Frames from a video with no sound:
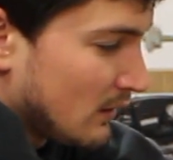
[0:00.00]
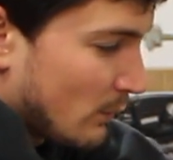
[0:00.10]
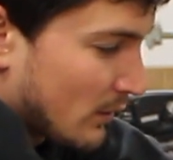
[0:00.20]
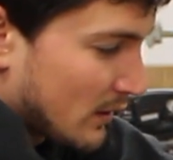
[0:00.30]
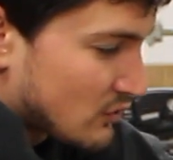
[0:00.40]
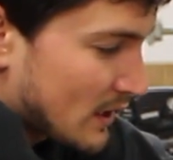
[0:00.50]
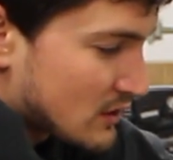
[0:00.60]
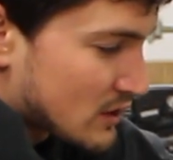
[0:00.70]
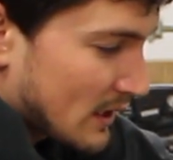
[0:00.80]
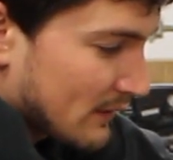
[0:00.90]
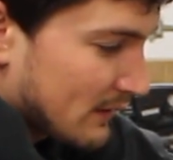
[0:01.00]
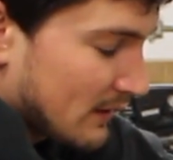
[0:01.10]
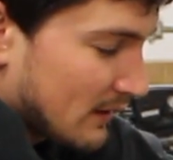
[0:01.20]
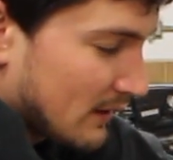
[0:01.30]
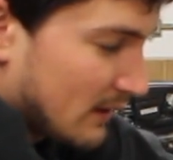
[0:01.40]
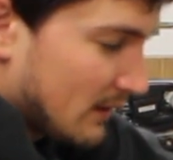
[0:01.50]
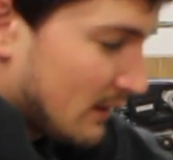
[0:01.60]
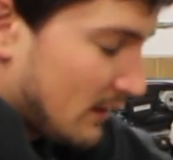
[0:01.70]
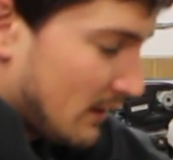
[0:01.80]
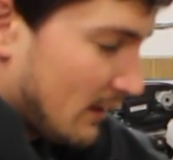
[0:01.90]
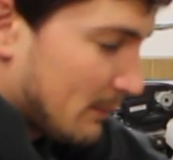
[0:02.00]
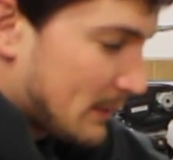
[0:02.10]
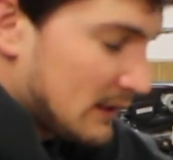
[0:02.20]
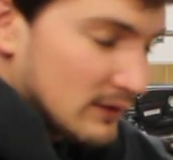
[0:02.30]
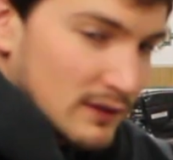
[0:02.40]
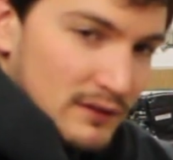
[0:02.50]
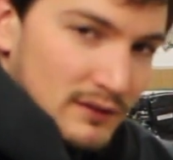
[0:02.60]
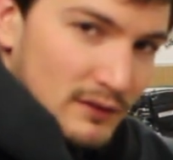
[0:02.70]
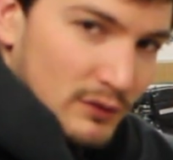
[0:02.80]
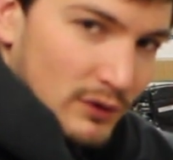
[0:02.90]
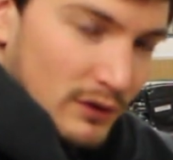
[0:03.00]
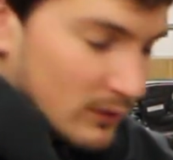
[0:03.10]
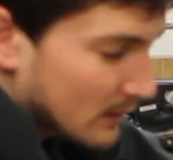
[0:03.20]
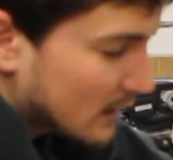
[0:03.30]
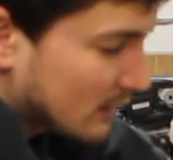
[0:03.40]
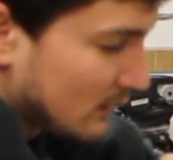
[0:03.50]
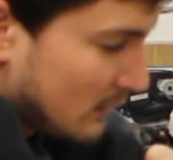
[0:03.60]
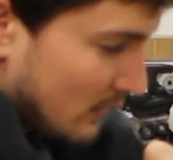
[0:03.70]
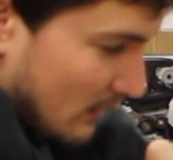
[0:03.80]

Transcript: We're going to change out the pinion seal real quick